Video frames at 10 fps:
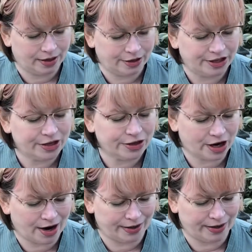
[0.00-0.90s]
Dear
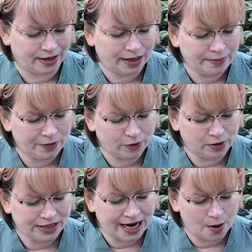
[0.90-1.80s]
John, let me first
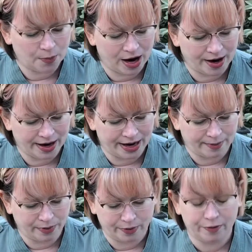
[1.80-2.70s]
say how proud I
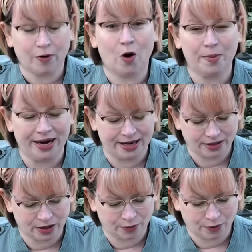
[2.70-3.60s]
am that we've all made it
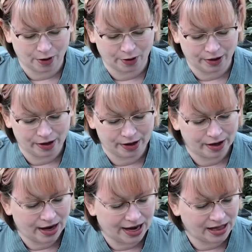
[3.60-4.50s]
so far.
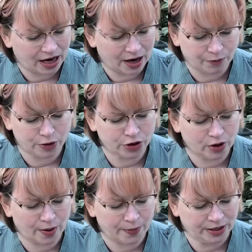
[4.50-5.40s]
I thought for sure
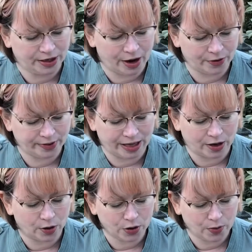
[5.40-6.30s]
I was a goner in that
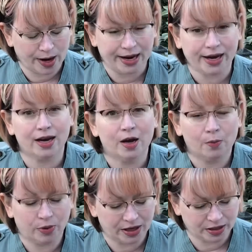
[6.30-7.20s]
earthquake,
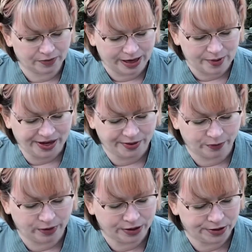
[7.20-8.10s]
plus radioactive
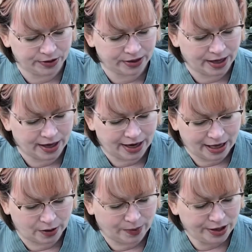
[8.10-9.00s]
lizards,
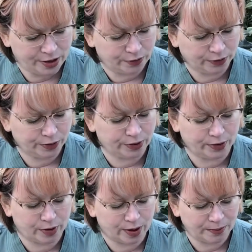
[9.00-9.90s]
and the way you flew through
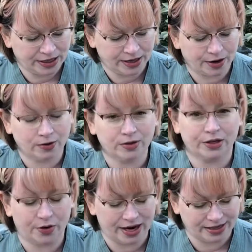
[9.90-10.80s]
crumbling tunnels and
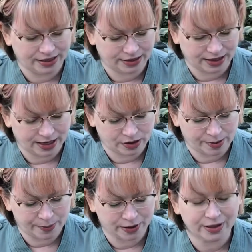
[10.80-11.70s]
crashing
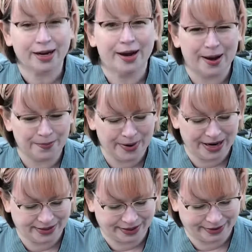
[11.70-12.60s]
skyscrapers,
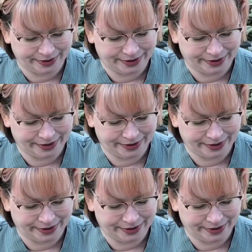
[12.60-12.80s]
amazing.